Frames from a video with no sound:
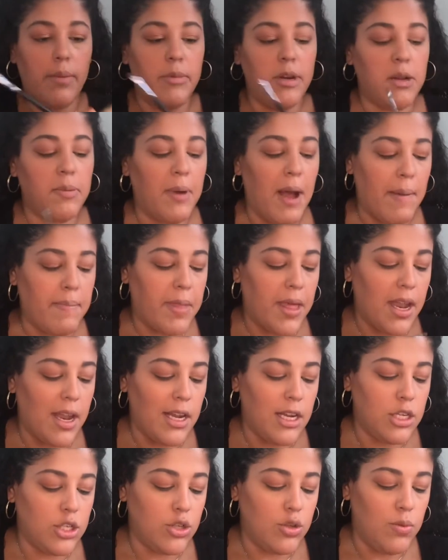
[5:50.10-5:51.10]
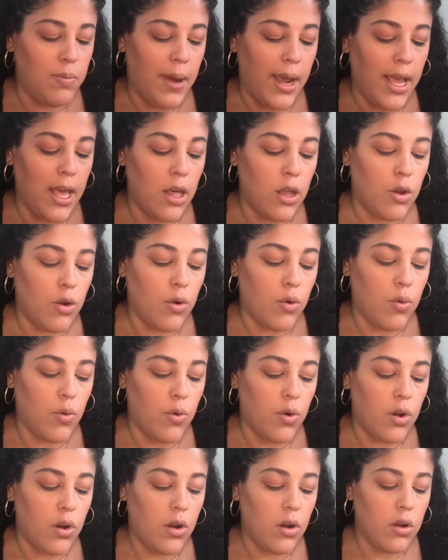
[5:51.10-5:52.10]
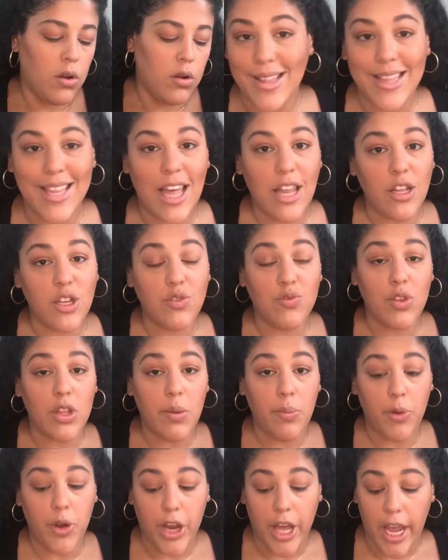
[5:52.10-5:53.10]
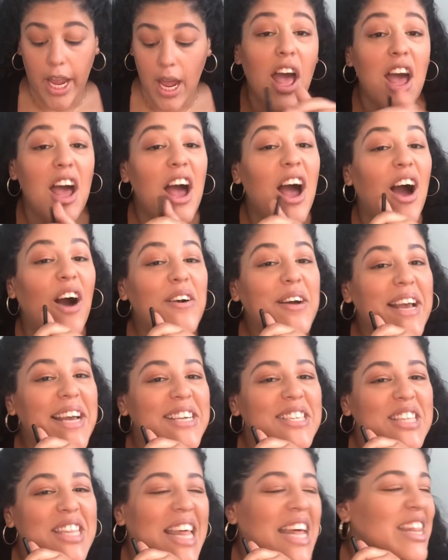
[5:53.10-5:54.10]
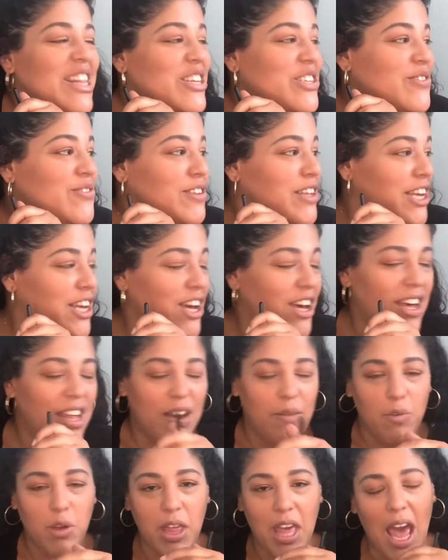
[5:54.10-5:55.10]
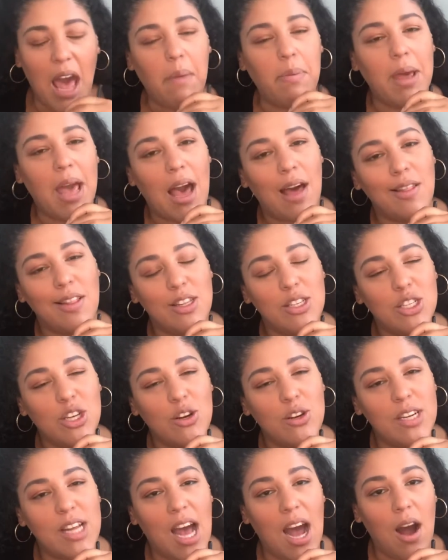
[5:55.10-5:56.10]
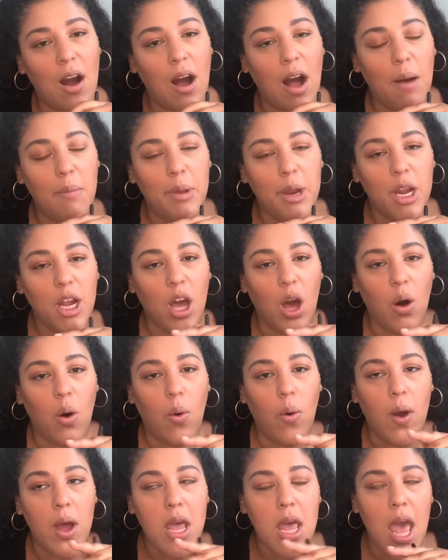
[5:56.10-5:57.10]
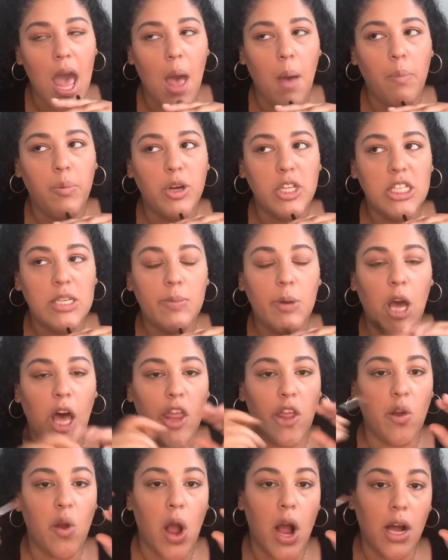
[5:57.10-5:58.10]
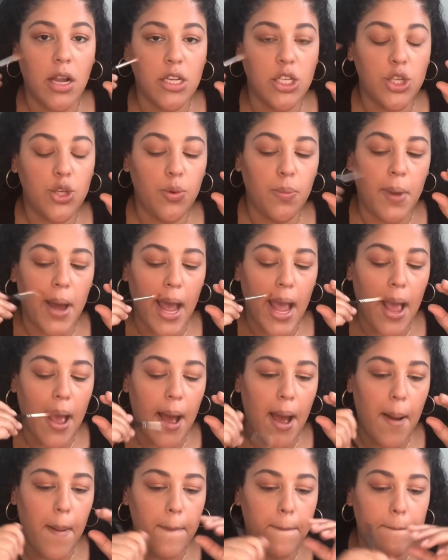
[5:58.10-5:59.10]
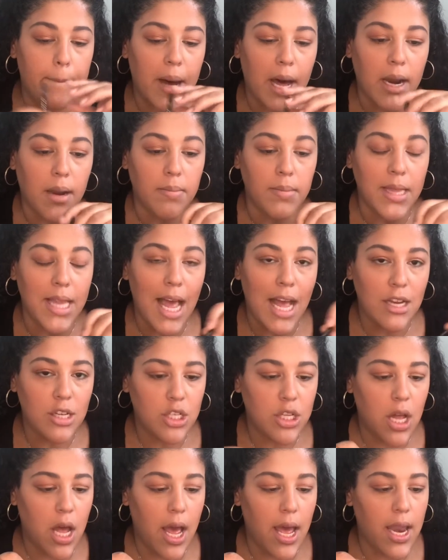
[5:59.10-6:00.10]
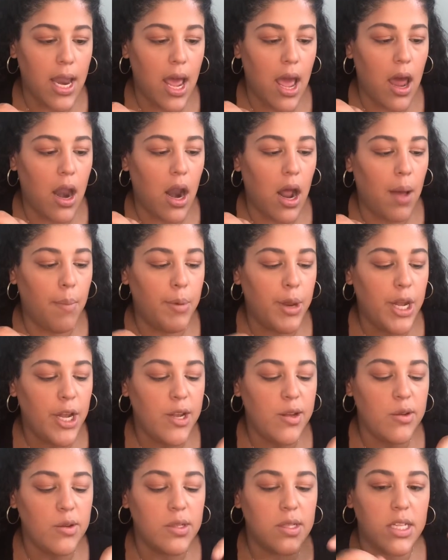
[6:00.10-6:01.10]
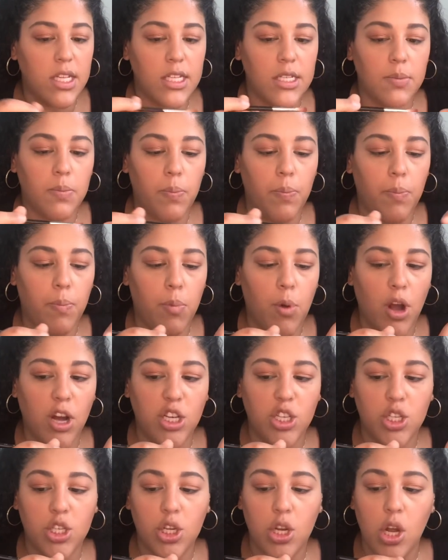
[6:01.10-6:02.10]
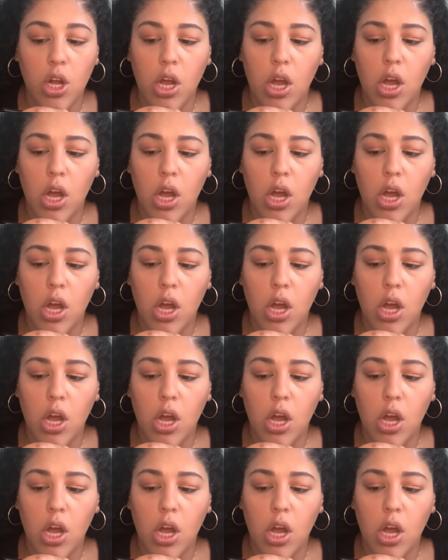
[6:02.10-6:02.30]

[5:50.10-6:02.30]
I'm gonna pop that into my inner corner. That looks really pretty. Okay, so that looks really good. I'm really happy how this turned out. I'm gonna go and put some color onto my bottom lash line, and I'm gonna use this brush